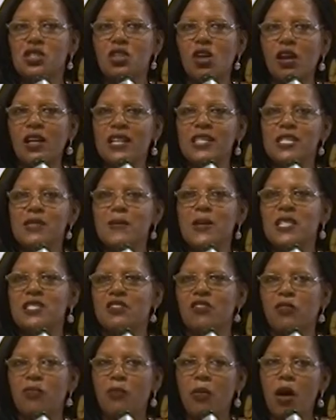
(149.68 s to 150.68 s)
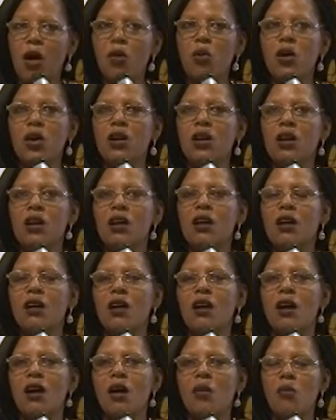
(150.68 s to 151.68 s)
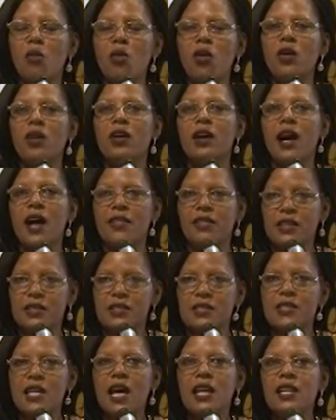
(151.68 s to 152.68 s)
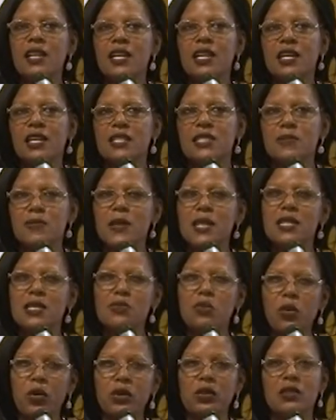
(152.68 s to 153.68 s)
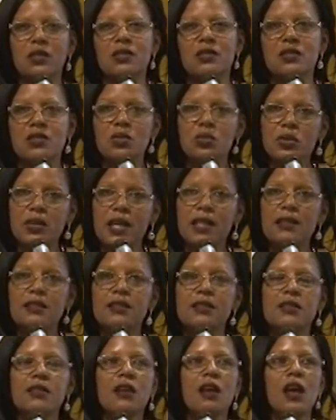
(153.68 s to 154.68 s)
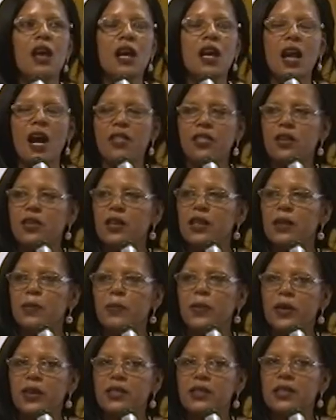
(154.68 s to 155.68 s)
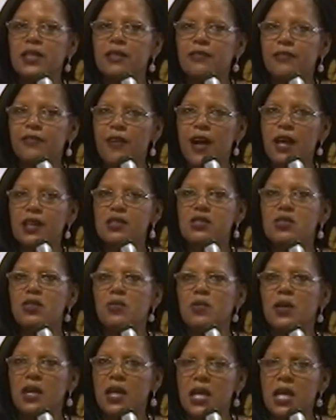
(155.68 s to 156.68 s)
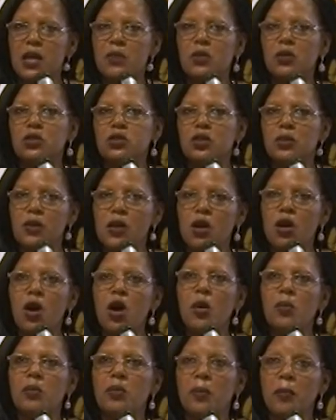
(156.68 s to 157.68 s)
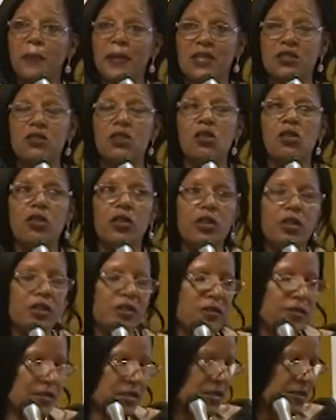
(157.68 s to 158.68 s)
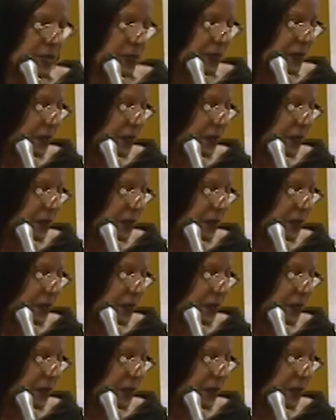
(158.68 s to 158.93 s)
knowledge speaks of power, more understanding. It speaks more to the students, gathering pertinent facts to be able to become better learners.